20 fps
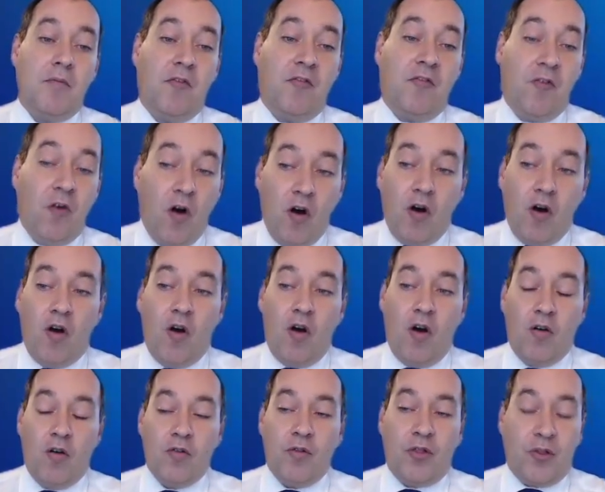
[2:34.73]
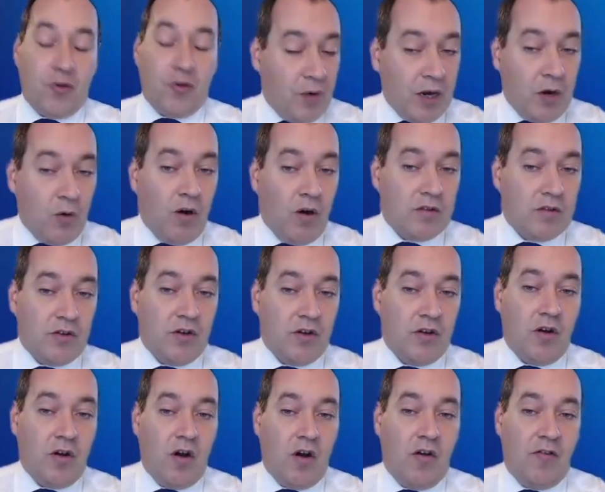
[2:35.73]
For
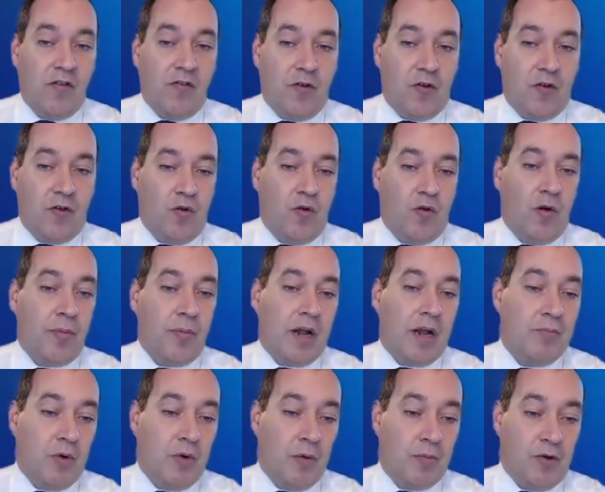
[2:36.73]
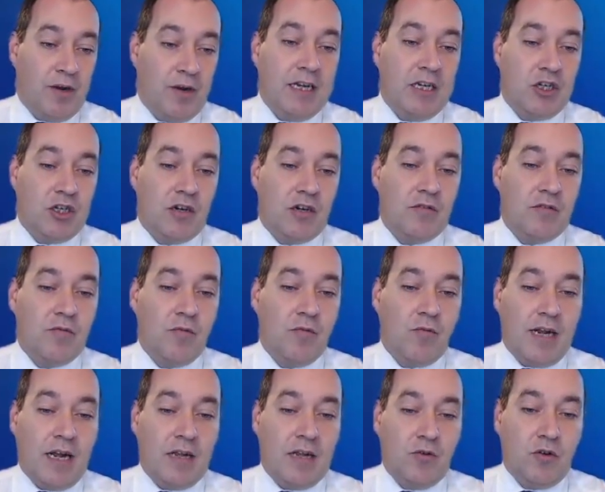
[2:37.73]
3/4 of the European population,
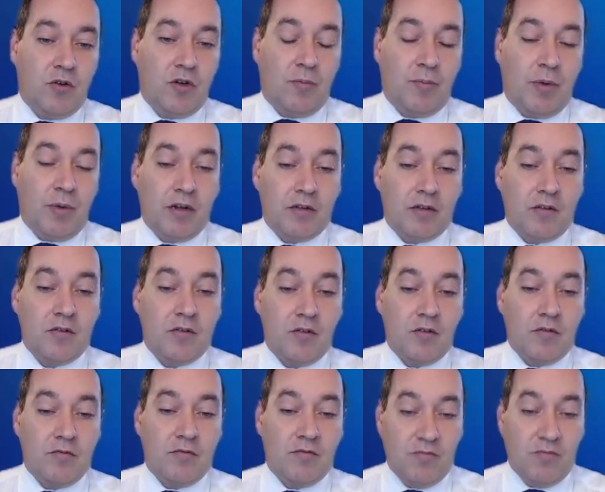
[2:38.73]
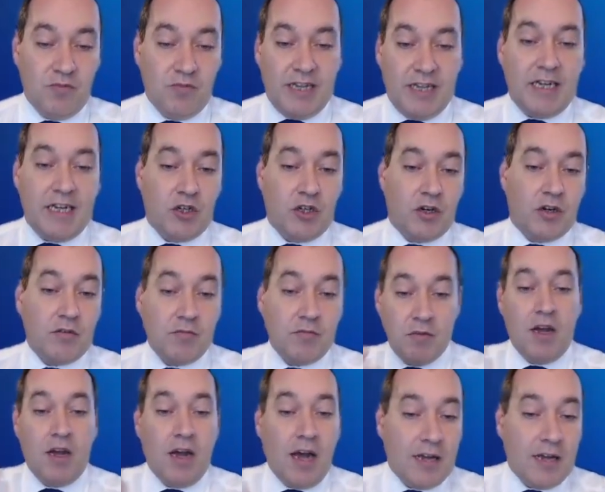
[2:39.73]
when I talk about nature,
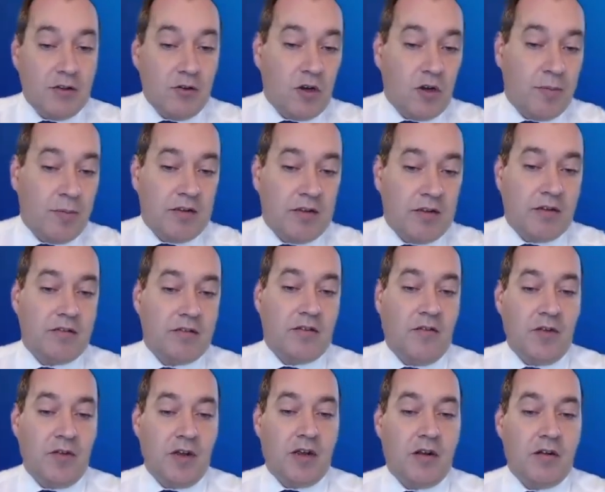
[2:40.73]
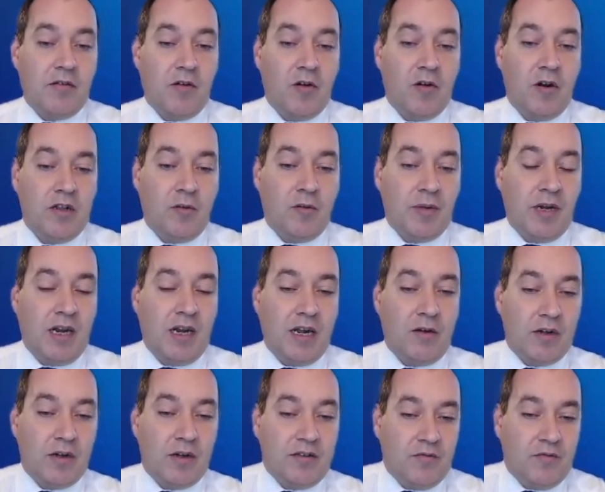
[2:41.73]
I talk about something a little bit
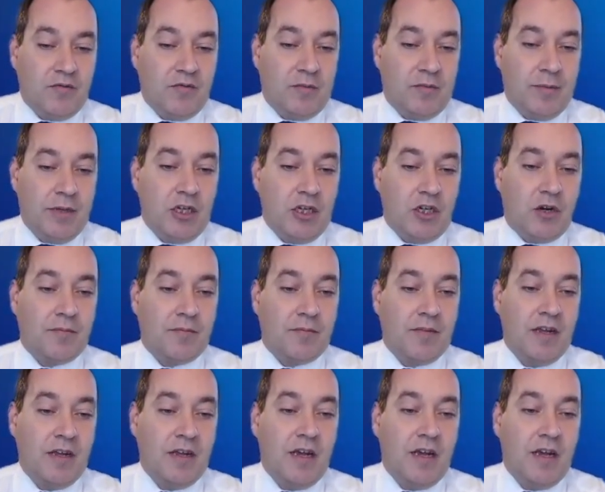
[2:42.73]
like what's on this picture.